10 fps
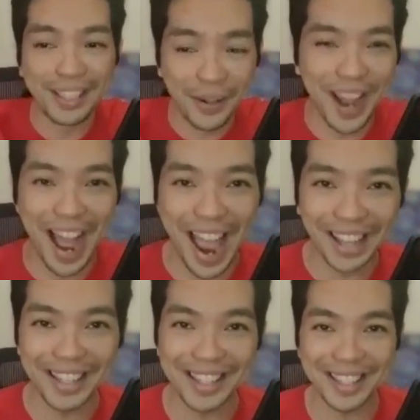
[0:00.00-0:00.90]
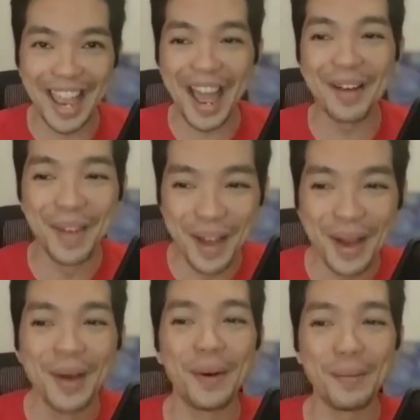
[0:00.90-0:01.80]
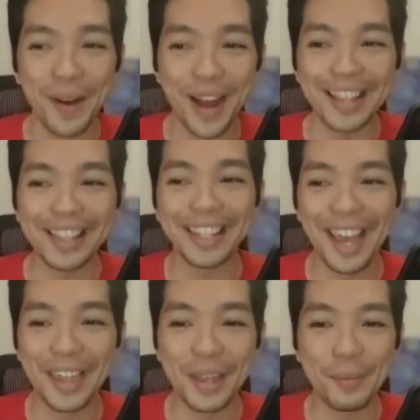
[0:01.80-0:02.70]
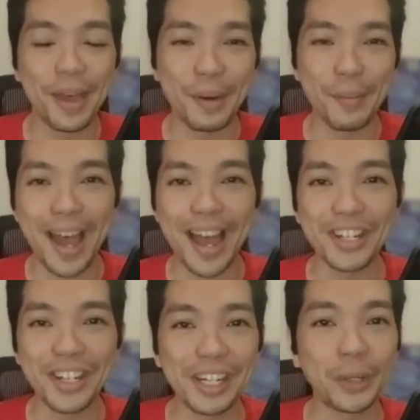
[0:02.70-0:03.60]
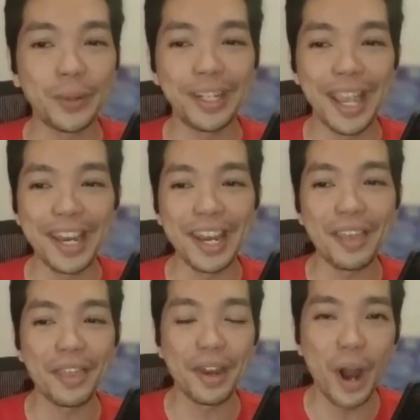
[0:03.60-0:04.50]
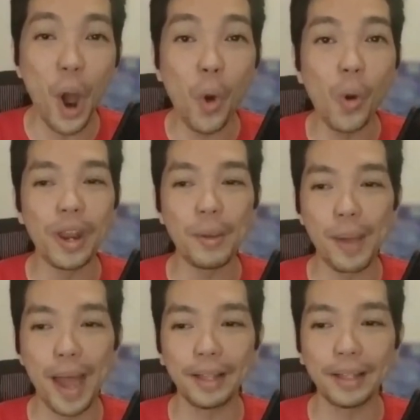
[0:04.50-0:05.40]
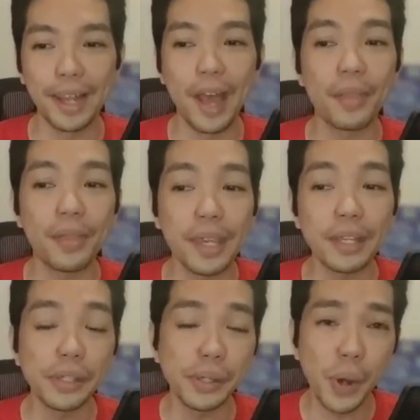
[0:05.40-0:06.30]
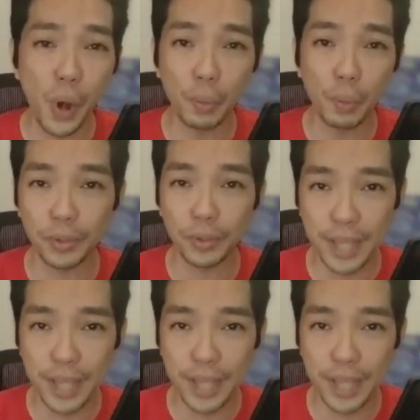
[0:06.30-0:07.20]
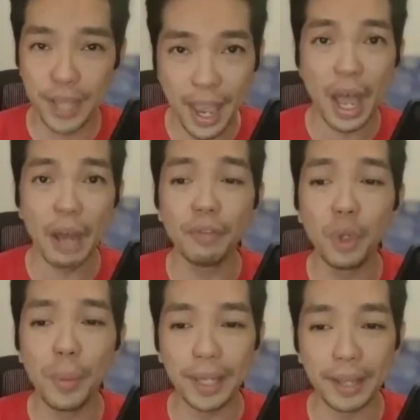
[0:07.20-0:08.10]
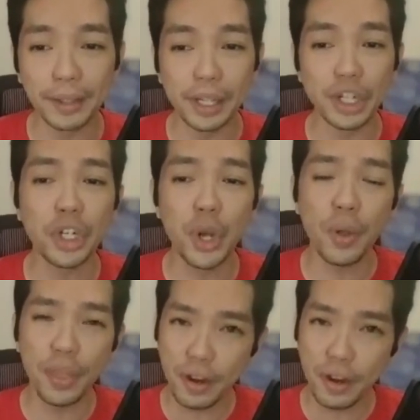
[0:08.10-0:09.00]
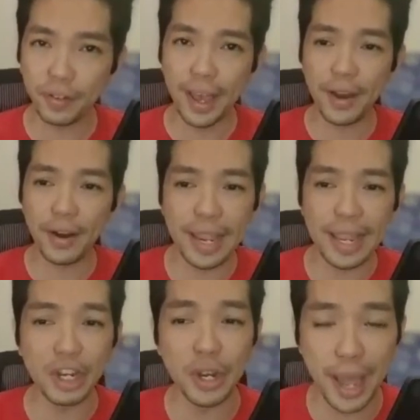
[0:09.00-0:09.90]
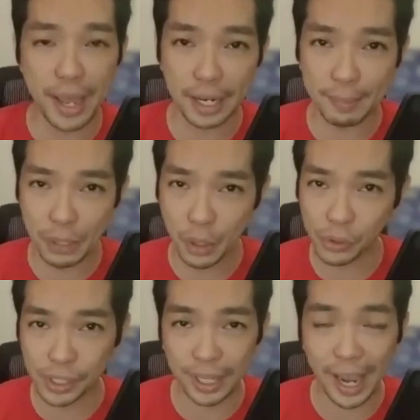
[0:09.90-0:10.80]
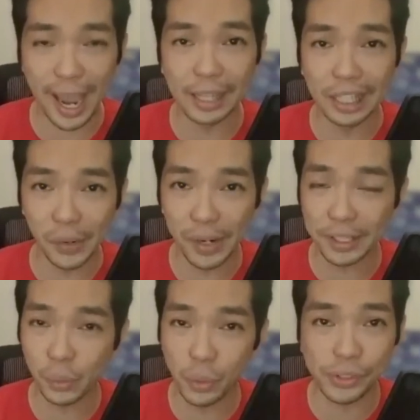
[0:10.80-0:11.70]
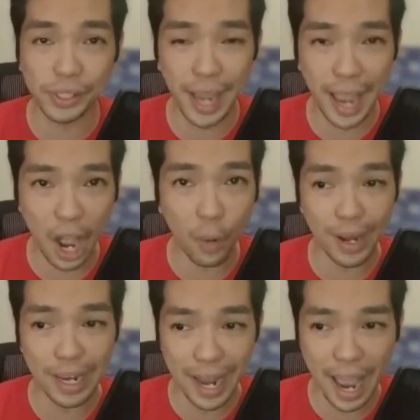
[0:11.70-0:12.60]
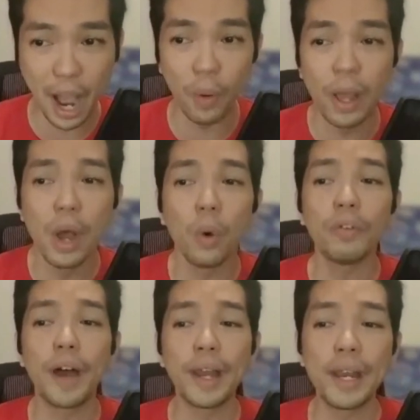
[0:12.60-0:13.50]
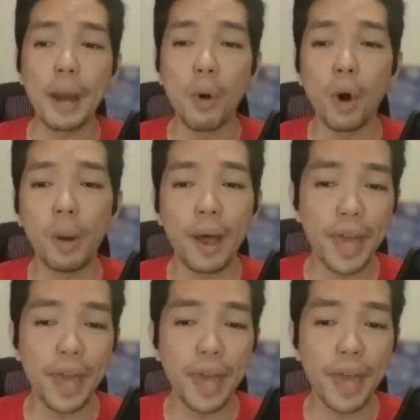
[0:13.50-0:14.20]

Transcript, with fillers: so, Kyle and Sam were brought together by their passion in creating their own ballad. Now, these two homegrown talents of Dumaguete show their flair in uniting music and lyrics, and we'll see how and now. We'll find out more about